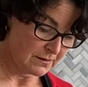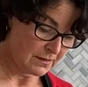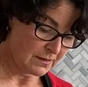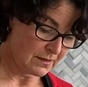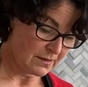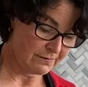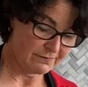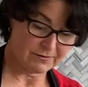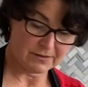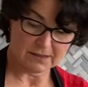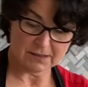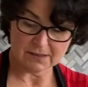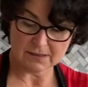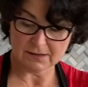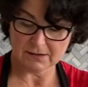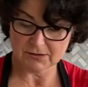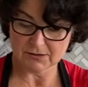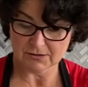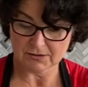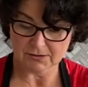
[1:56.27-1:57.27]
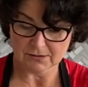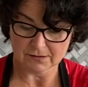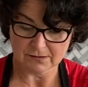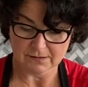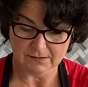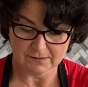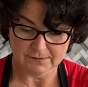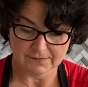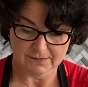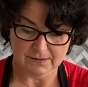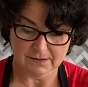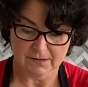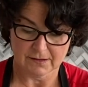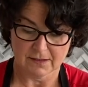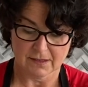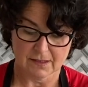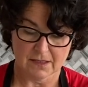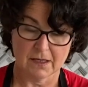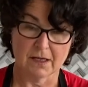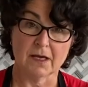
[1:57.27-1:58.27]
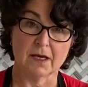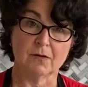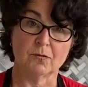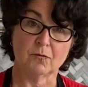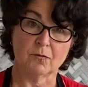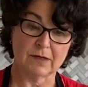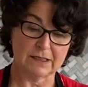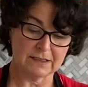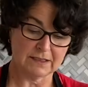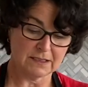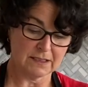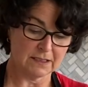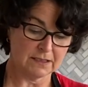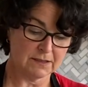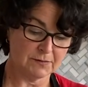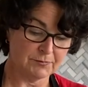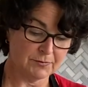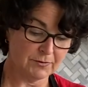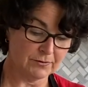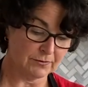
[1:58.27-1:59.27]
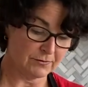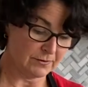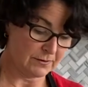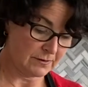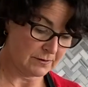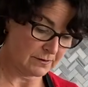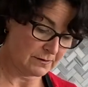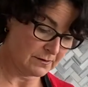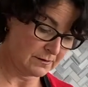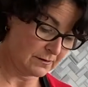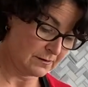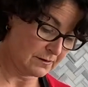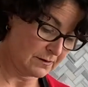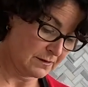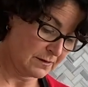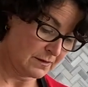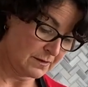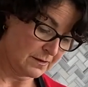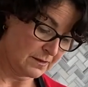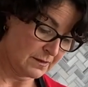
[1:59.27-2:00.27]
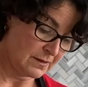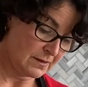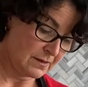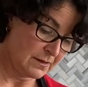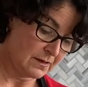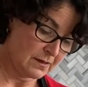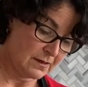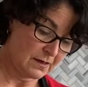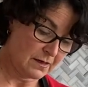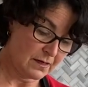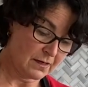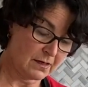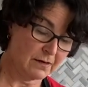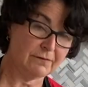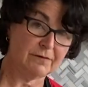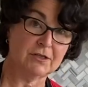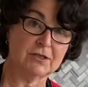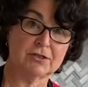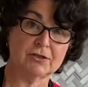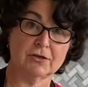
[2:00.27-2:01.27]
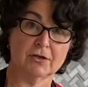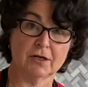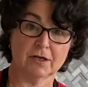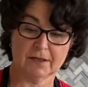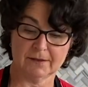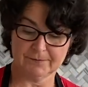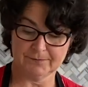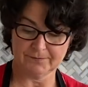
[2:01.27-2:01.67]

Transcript: of the yeast and 1 teaspoon of the sugar.